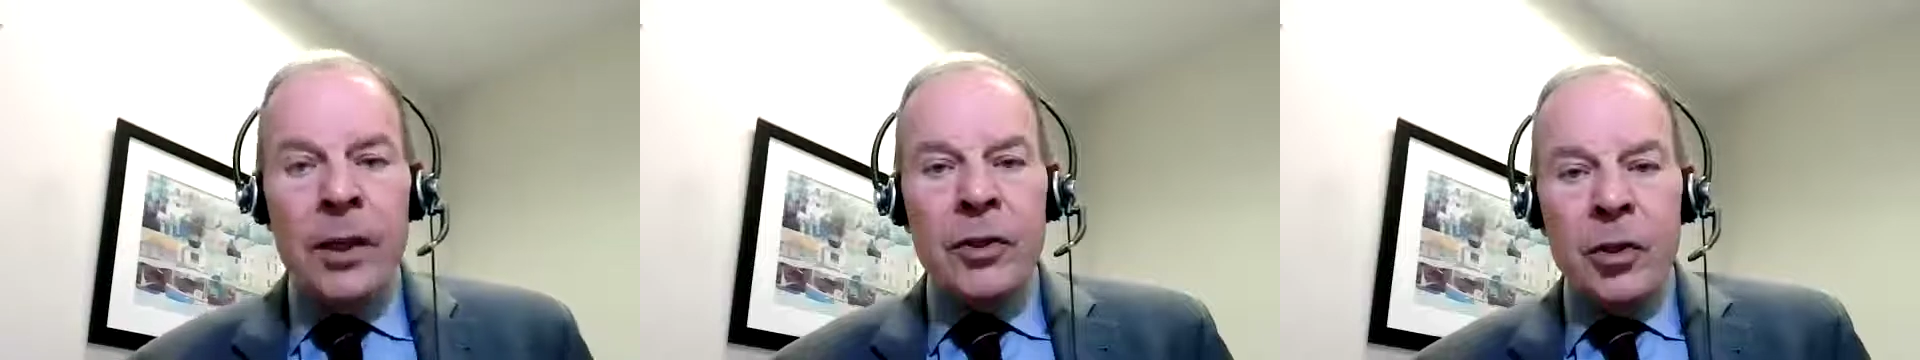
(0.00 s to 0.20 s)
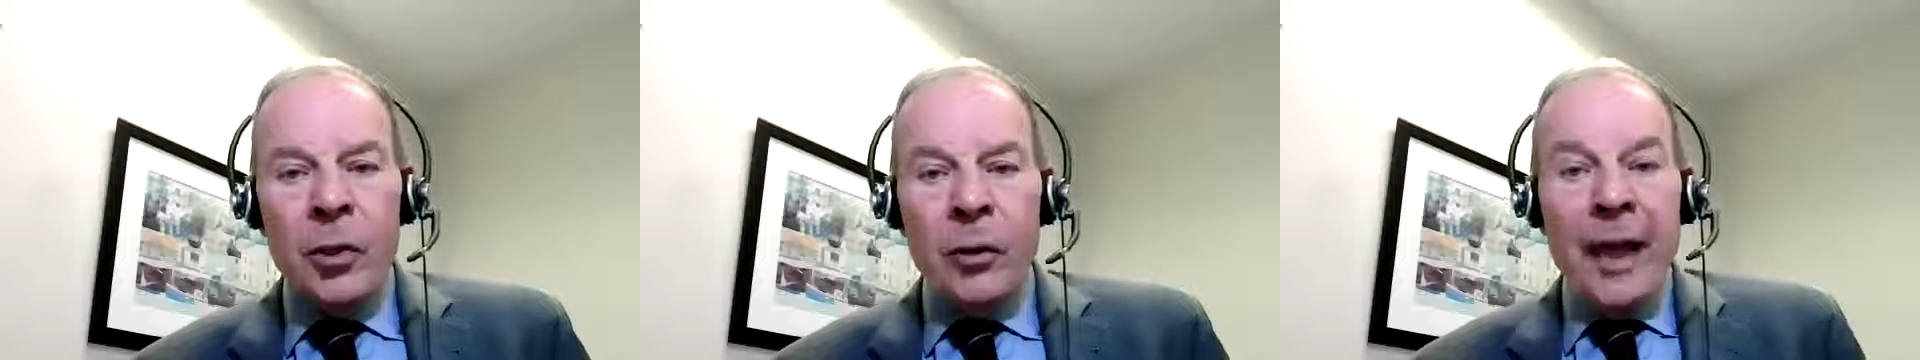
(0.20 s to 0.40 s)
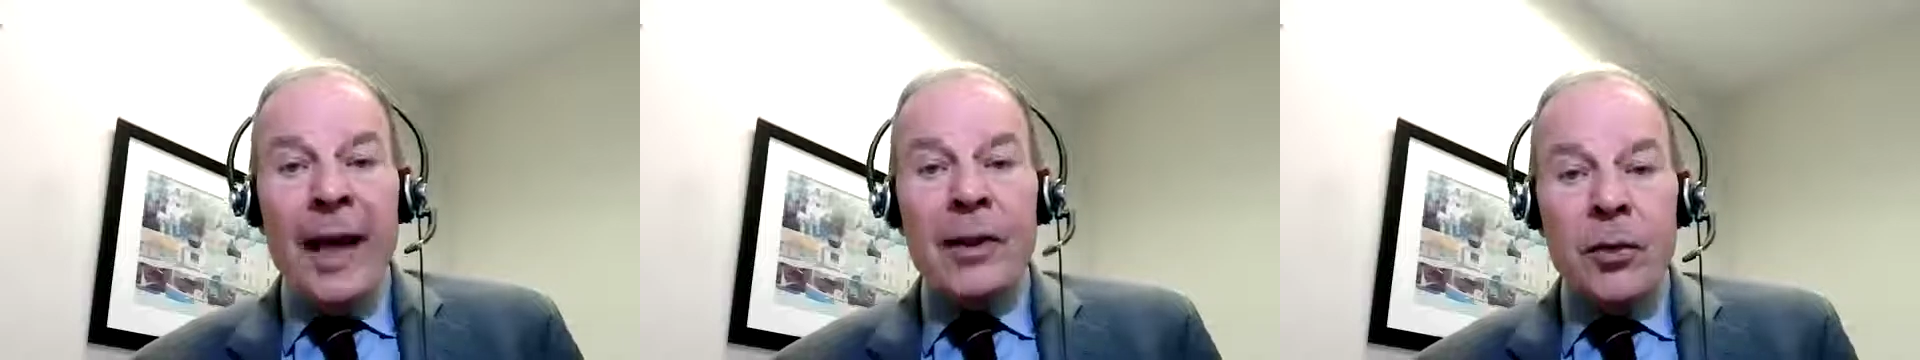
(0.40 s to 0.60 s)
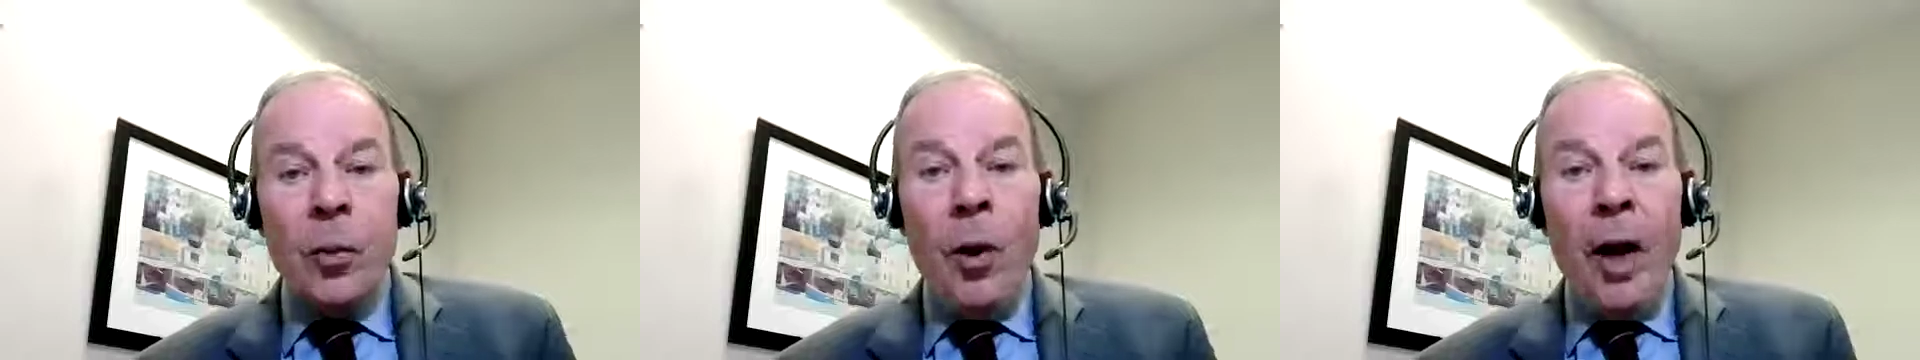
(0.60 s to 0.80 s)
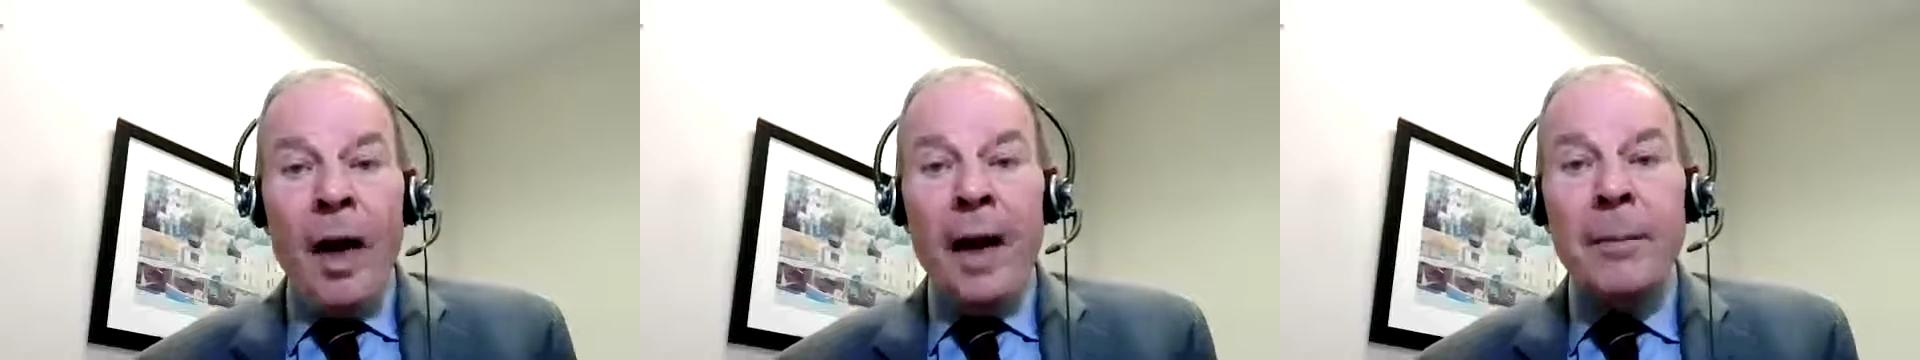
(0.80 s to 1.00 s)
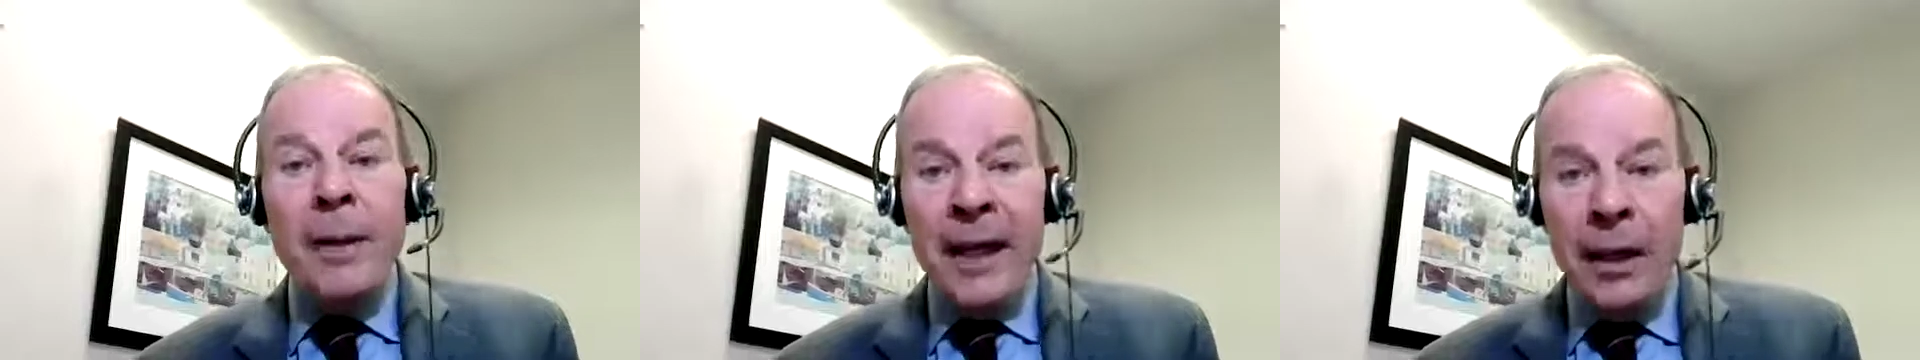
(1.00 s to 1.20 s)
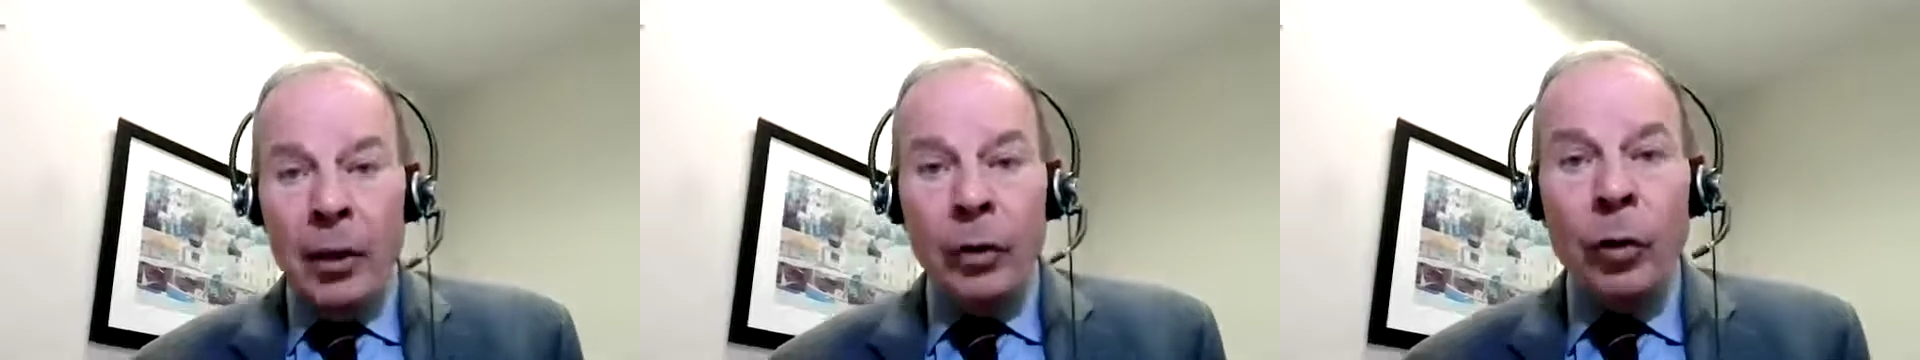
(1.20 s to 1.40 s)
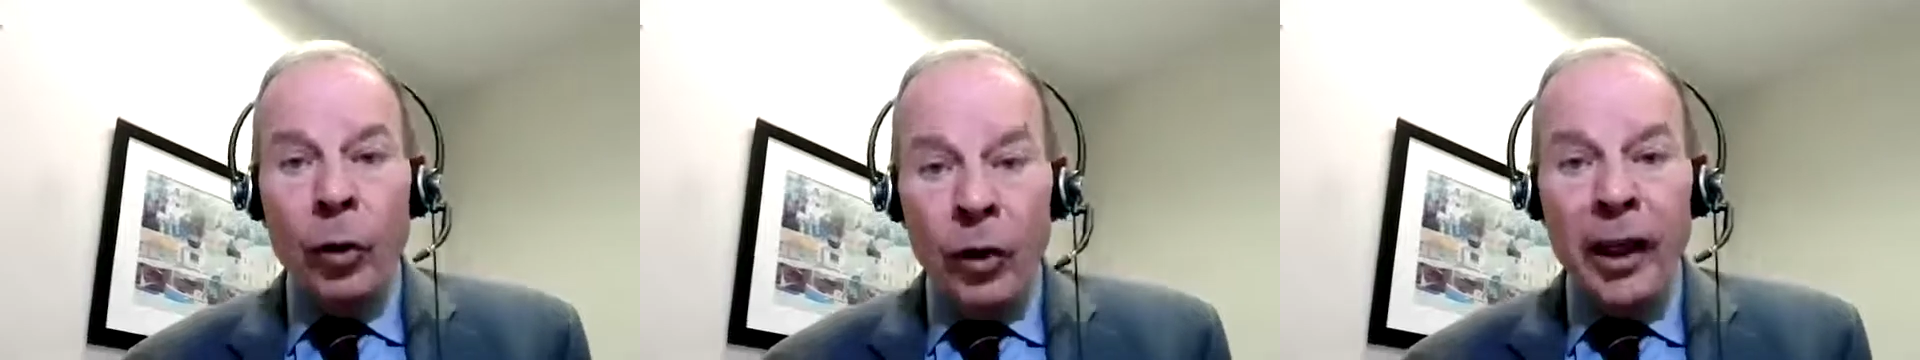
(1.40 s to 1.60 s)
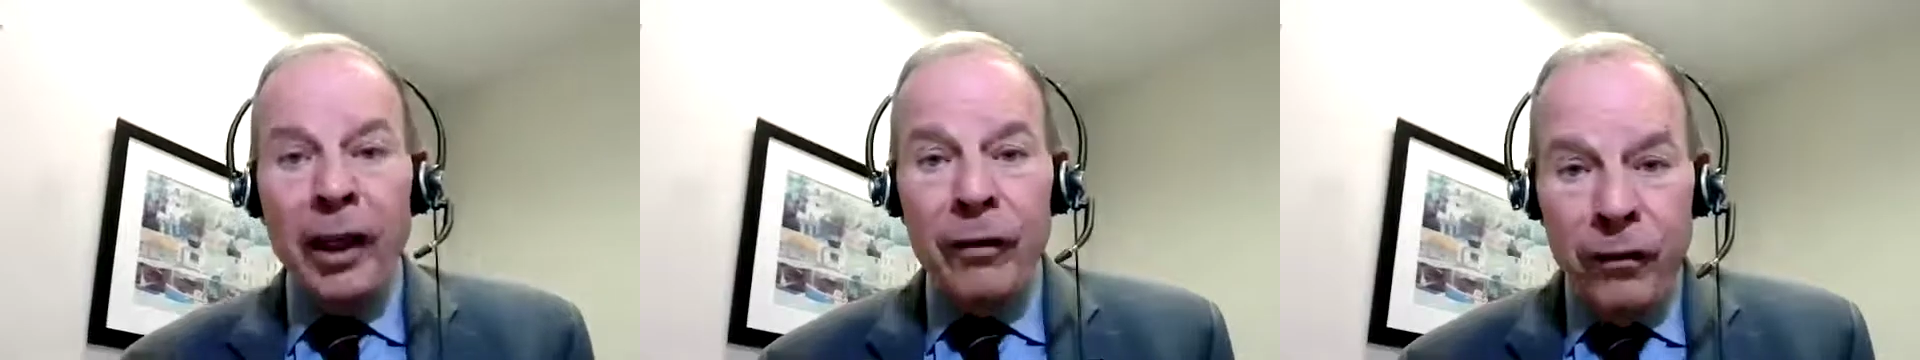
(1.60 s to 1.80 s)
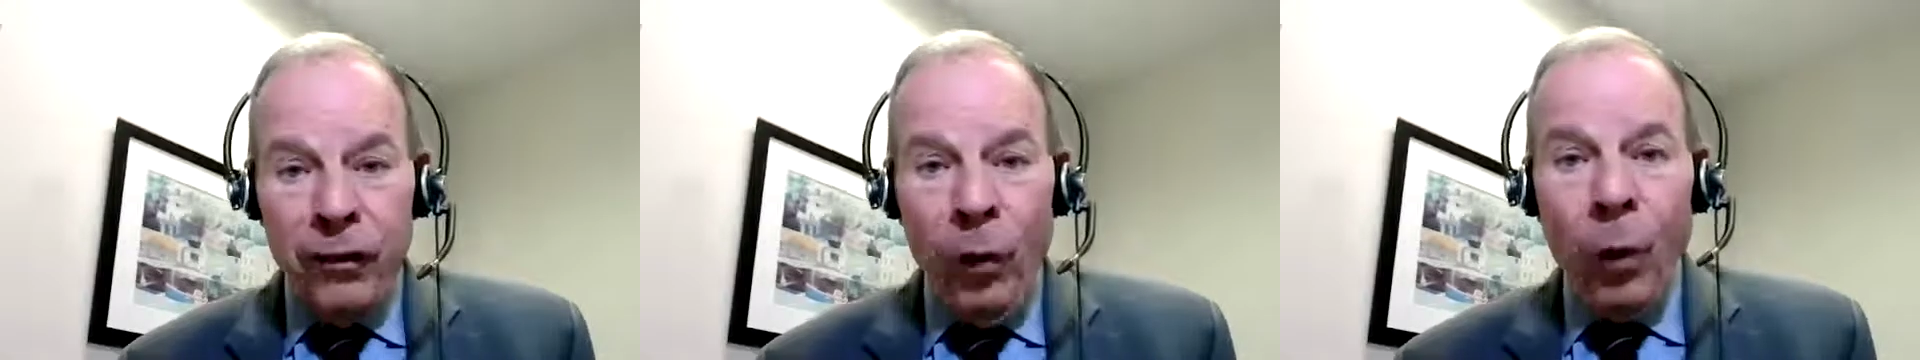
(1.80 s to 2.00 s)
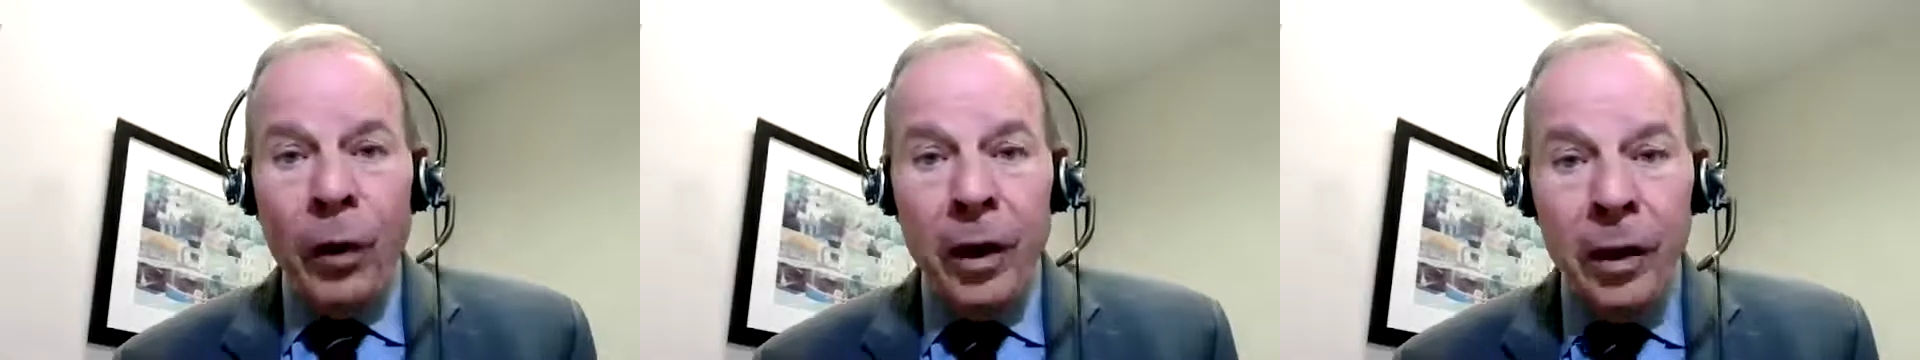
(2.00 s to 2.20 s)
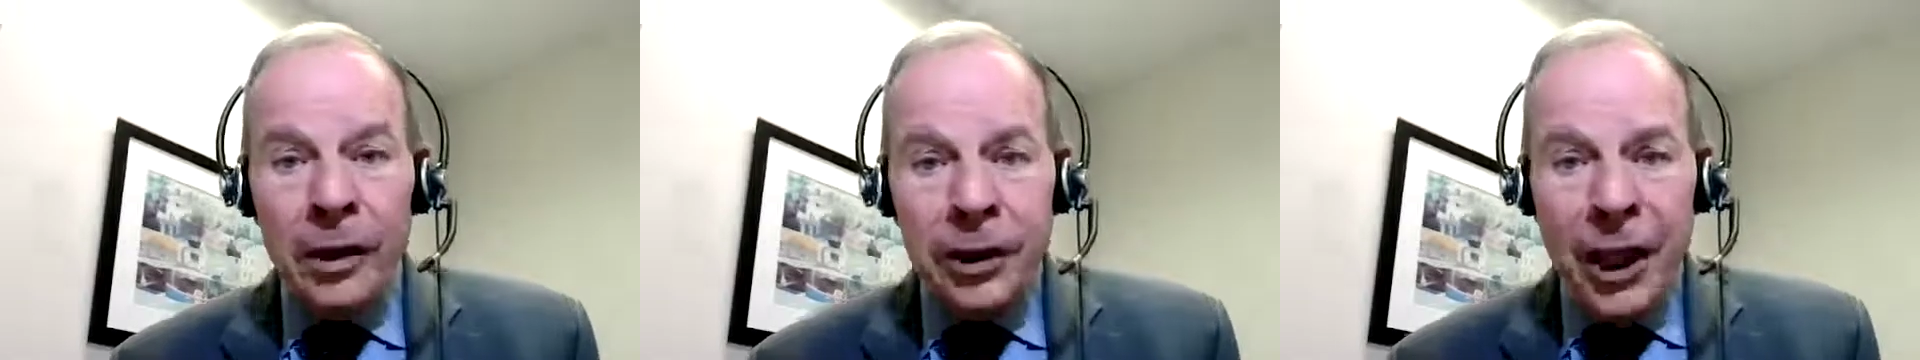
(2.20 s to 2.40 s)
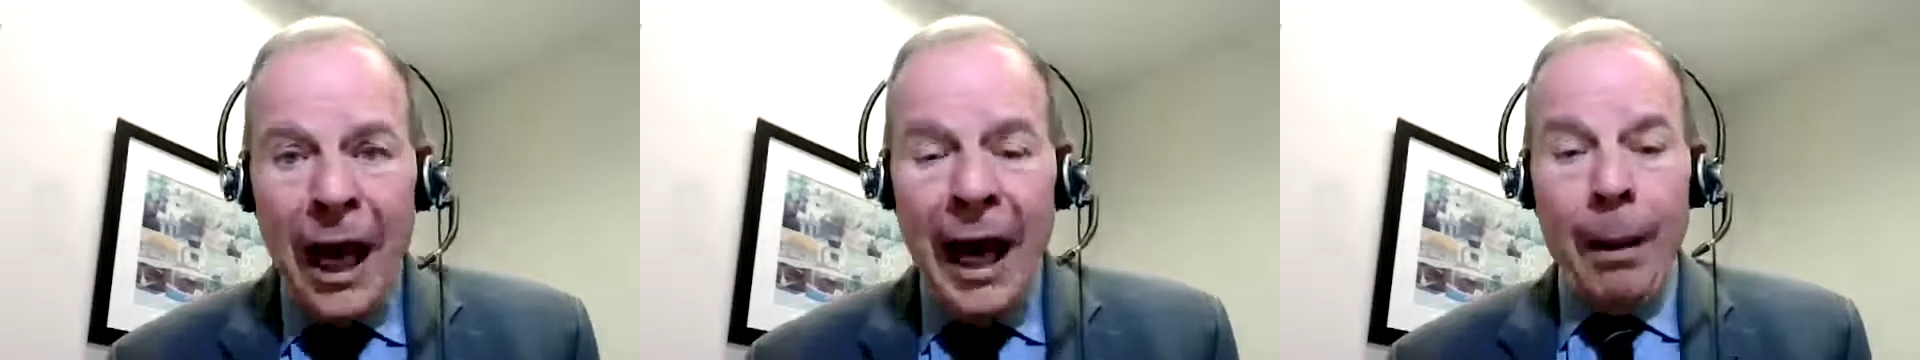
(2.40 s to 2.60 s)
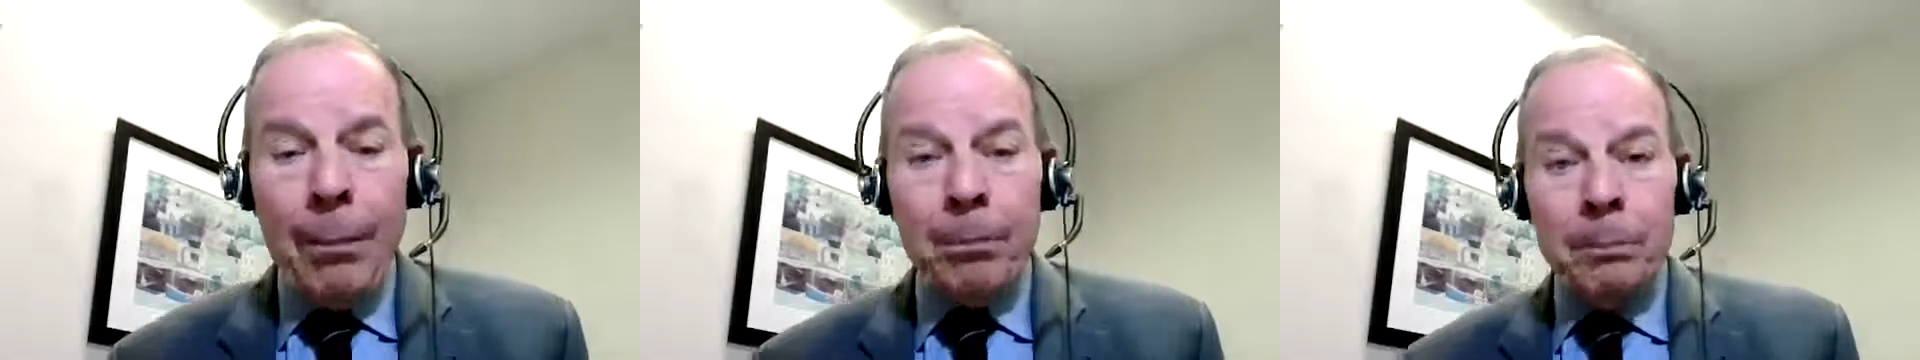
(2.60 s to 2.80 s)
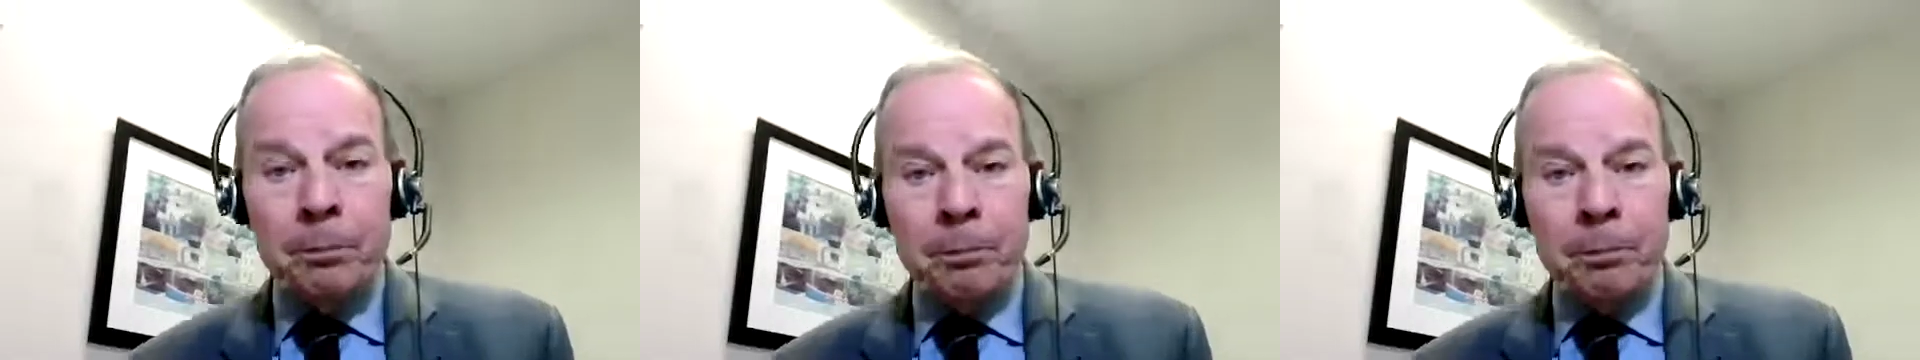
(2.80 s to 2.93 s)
So that's why I'm here looking for a job.